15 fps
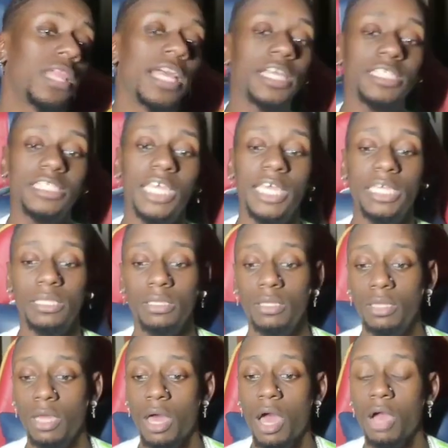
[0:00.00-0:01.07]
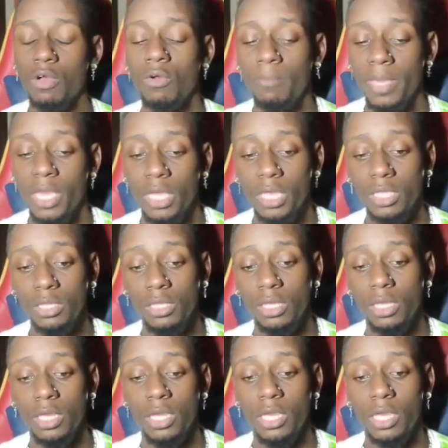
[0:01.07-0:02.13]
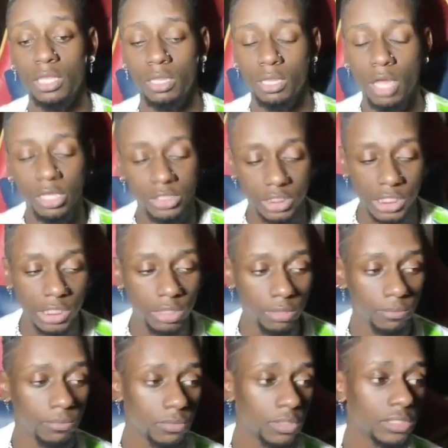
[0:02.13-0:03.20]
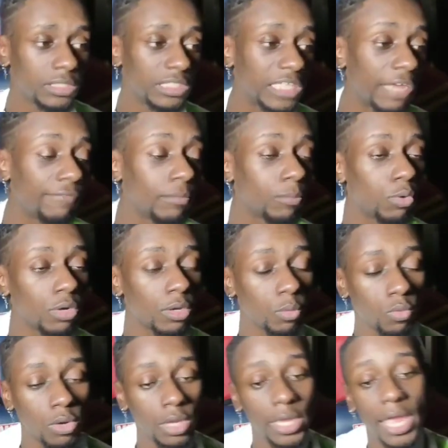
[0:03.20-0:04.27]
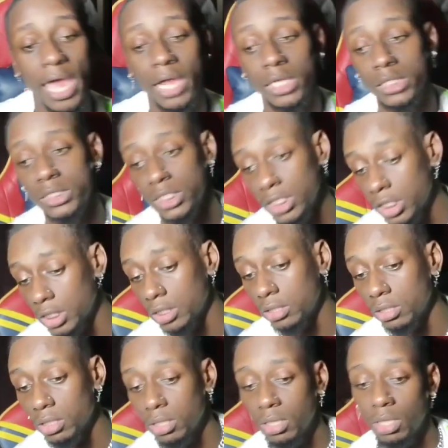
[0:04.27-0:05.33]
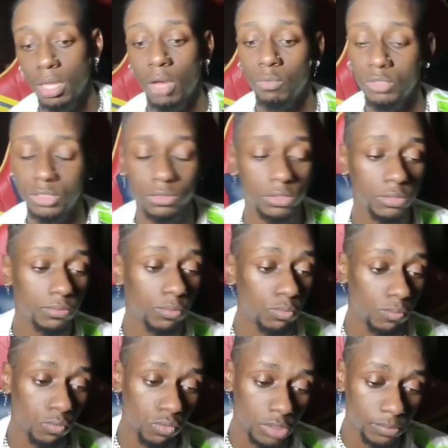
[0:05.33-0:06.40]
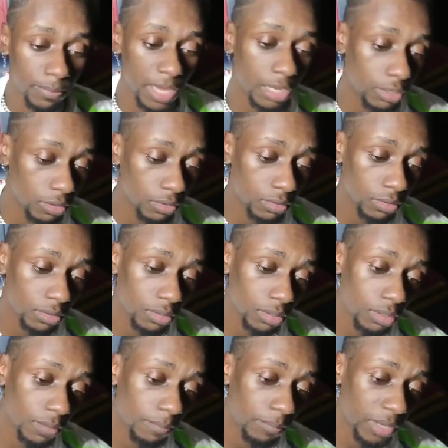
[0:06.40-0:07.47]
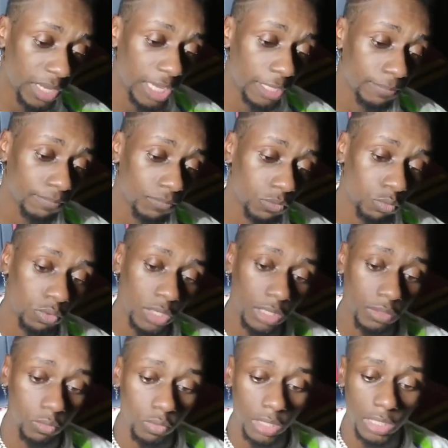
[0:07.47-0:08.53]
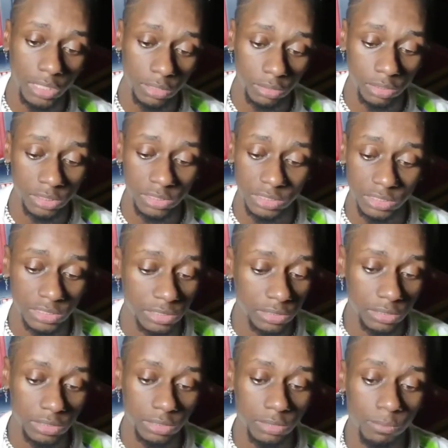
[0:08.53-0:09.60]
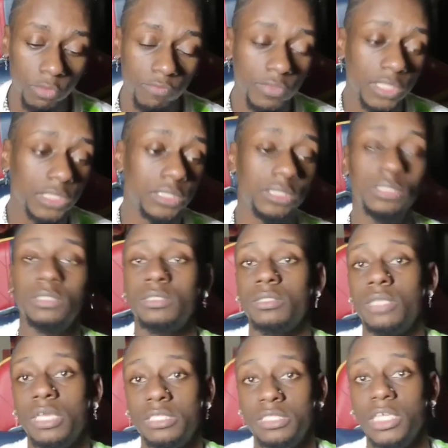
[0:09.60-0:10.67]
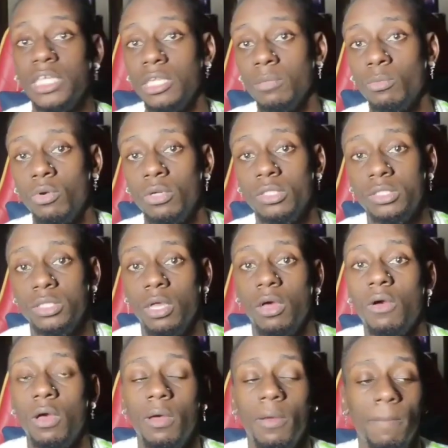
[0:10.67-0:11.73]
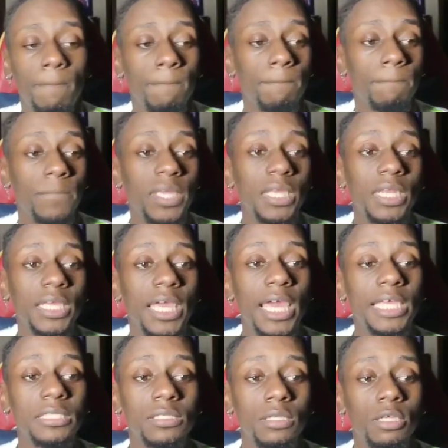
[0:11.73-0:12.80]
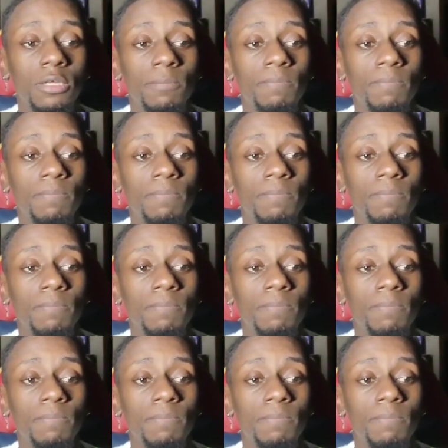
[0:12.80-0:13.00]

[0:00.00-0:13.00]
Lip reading: like I say, Aquaman, The Lost Kingdom, 7.1 out of 10, which is what's better. But movies not the same anymore. So, but in any case,